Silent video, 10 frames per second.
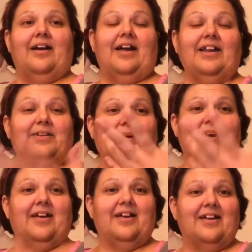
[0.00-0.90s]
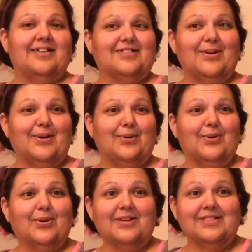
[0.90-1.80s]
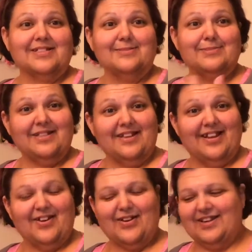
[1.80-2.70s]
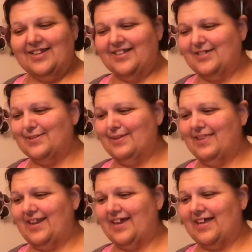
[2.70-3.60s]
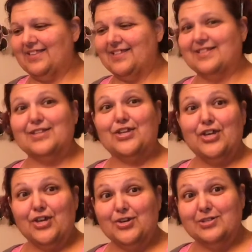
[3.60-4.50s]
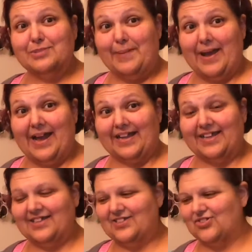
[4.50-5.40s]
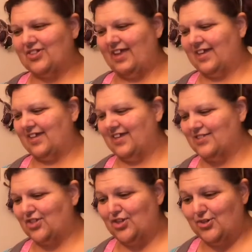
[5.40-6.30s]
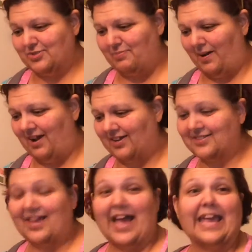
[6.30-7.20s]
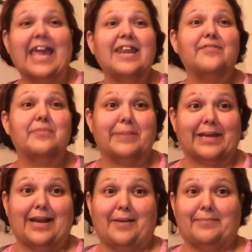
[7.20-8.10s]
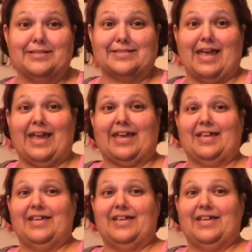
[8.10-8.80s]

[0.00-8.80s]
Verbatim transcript: anyway, so Chris comes in here and he tells me that I got this huge package. Like, it's a huge box. I can't even pick it up. It's like